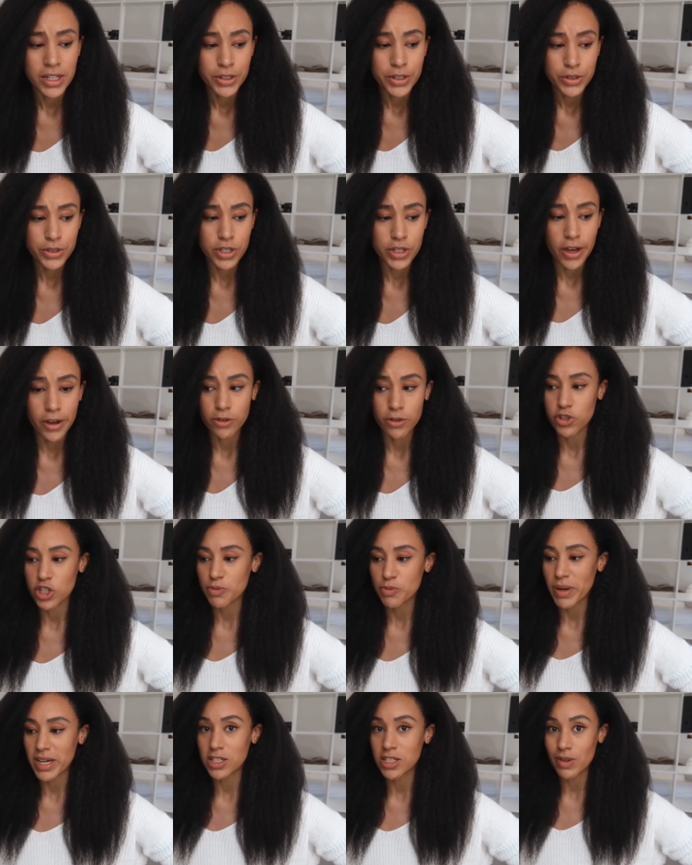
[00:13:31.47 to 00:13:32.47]
So
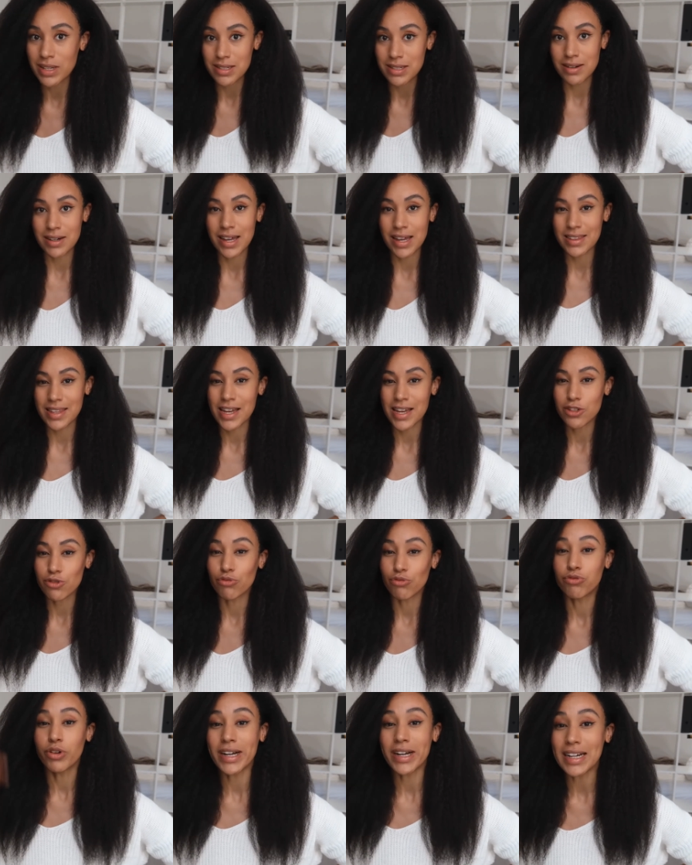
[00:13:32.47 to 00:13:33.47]
just by doing something like this,
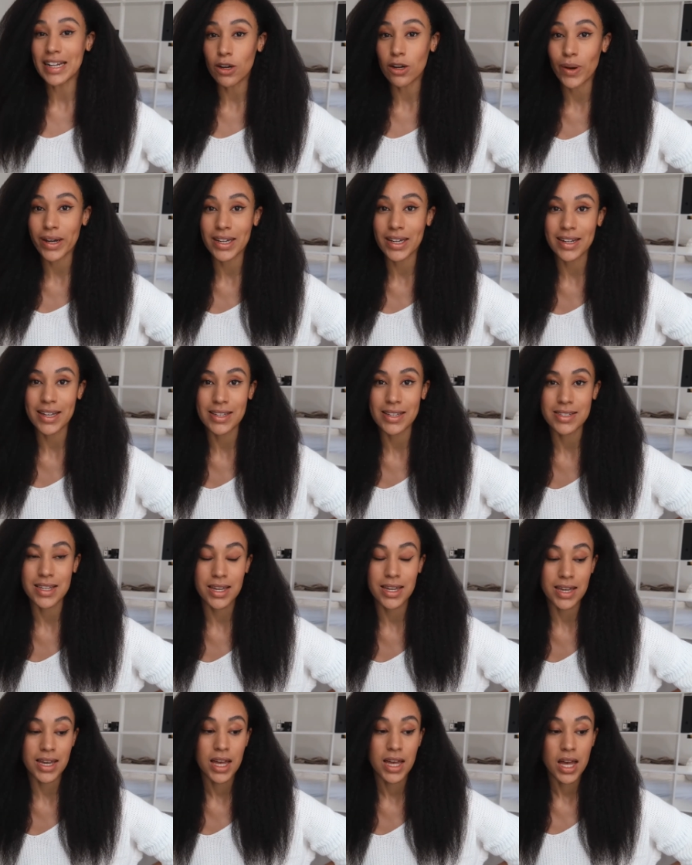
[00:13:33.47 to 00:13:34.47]
really quick and
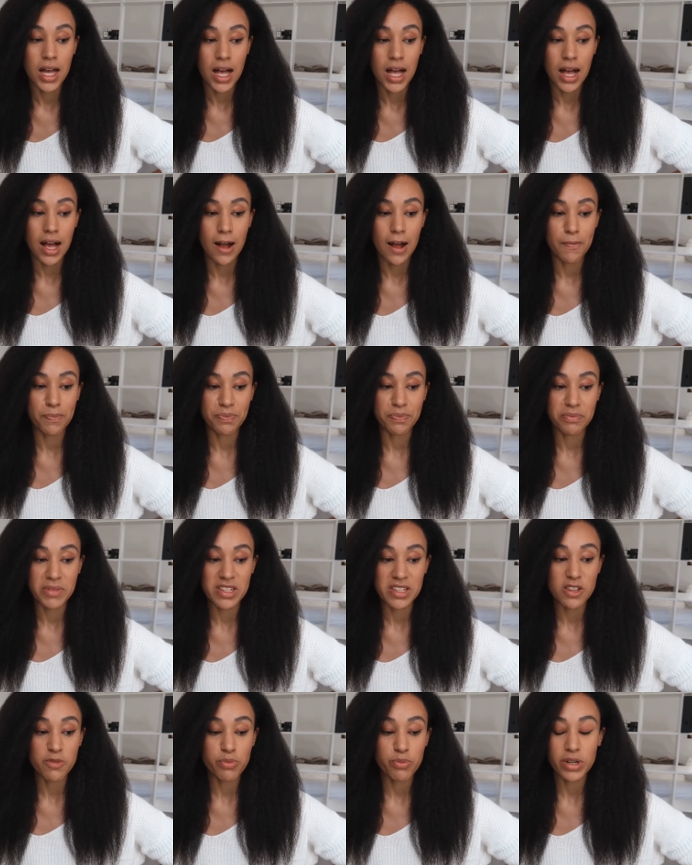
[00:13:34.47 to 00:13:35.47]
easy, um,
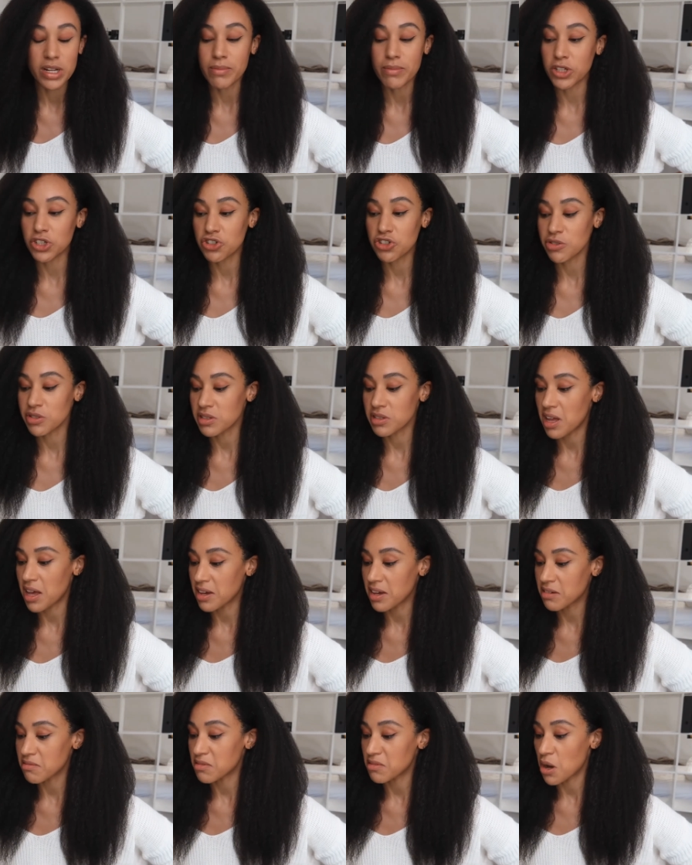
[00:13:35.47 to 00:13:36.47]
this is pretty much just
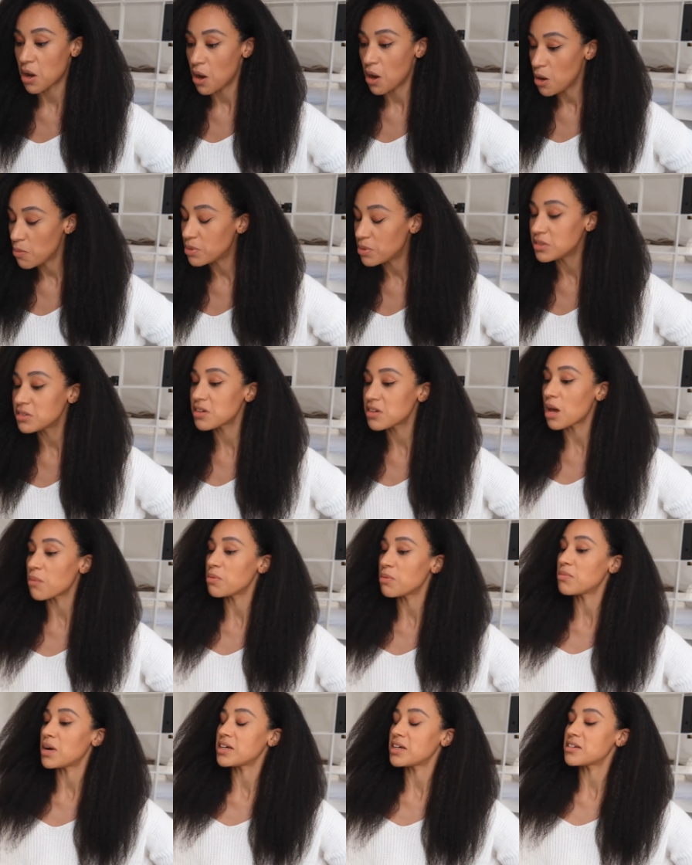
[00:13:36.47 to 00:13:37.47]
like opened
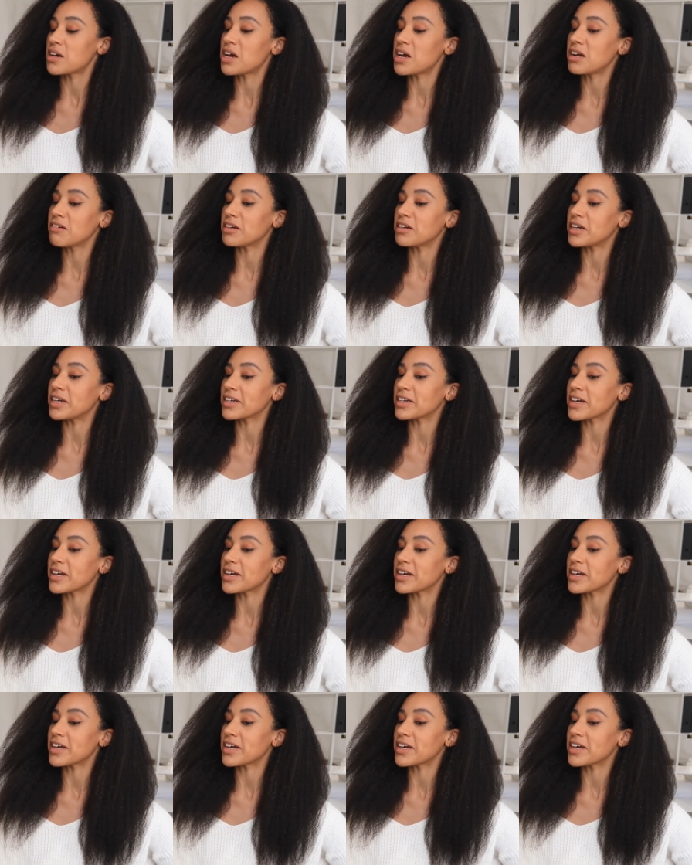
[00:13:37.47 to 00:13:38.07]
up my diary, I